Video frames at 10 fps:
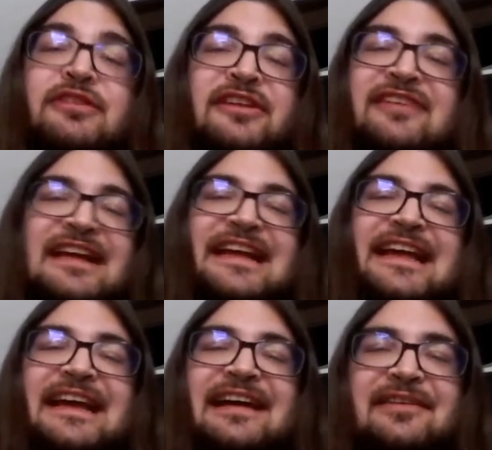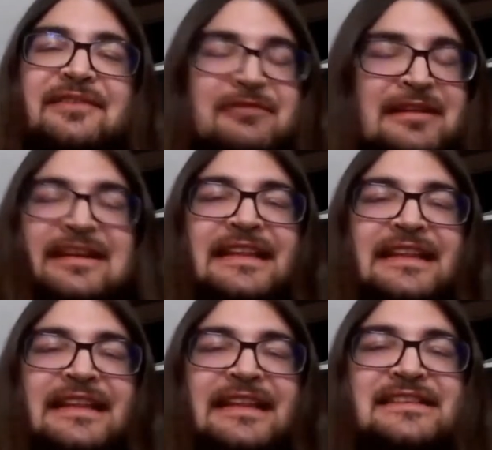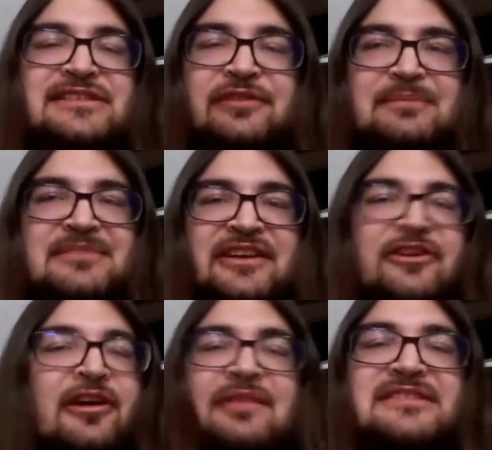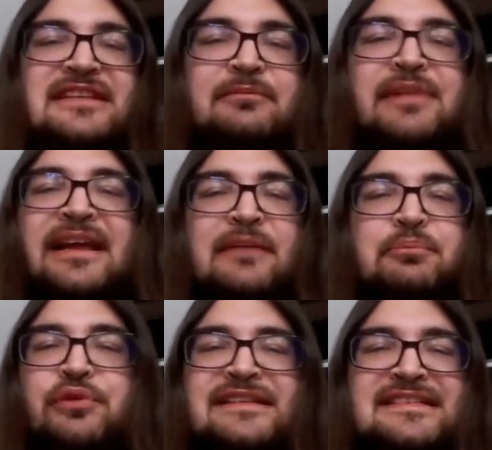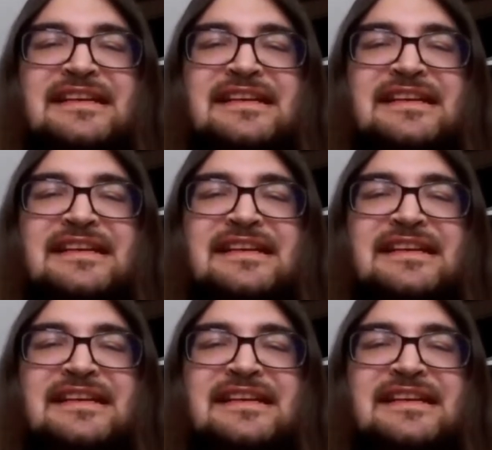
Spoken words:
do you get a kick out of it when you get the script and you're all of a sudden playing a priest